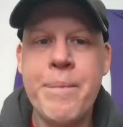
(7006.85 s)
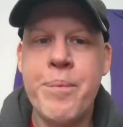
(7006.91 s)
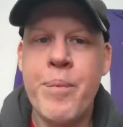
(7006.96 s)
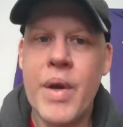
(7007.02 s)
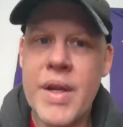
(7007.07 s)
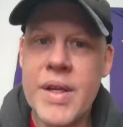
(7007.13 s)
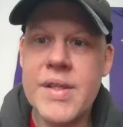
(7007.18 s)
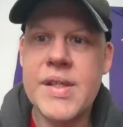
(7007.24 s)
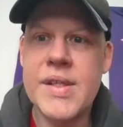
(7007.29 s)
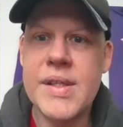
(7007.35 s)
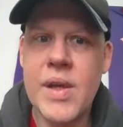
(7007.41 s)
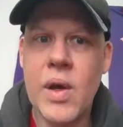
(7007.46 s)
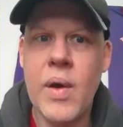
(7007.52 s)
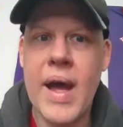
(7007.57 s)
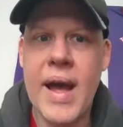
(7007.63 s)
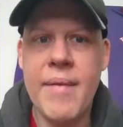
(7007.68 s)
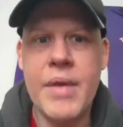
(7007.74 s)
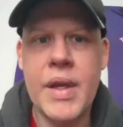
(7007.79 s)
but it's
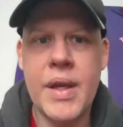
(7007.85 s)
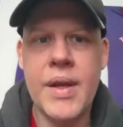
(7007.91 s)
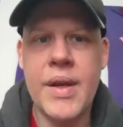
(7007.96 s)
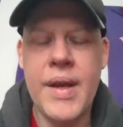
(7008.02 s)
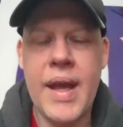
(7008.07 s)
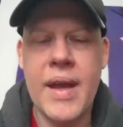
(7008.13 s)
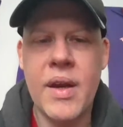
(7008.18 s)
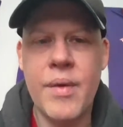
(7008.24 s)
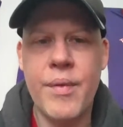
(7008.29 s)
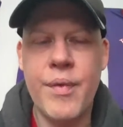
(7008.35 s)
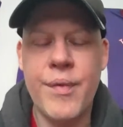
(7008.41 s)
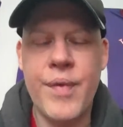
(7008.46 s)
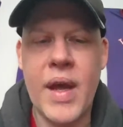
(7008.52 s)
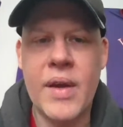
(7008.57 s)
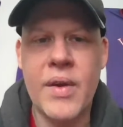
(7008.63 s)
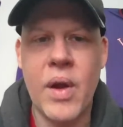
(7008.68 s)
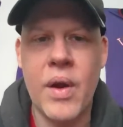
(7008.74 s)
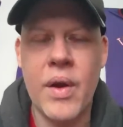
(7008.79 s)
still having a negative
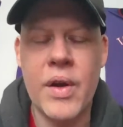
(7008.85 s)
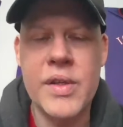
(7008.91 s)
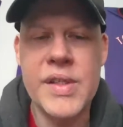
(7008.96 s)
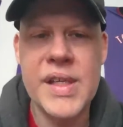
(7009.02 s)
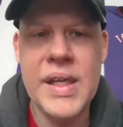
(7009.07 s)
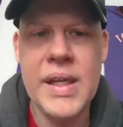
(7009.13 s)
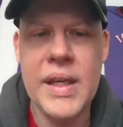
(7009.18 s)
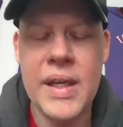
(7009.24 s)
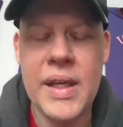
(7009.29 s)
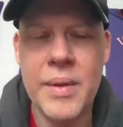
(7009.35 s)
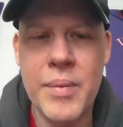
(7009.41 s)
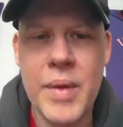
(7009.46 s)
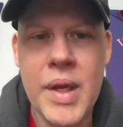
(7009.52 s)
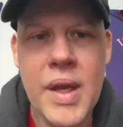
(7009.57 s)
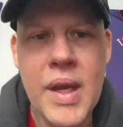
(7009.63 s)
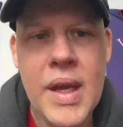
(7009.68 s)
effect on our team.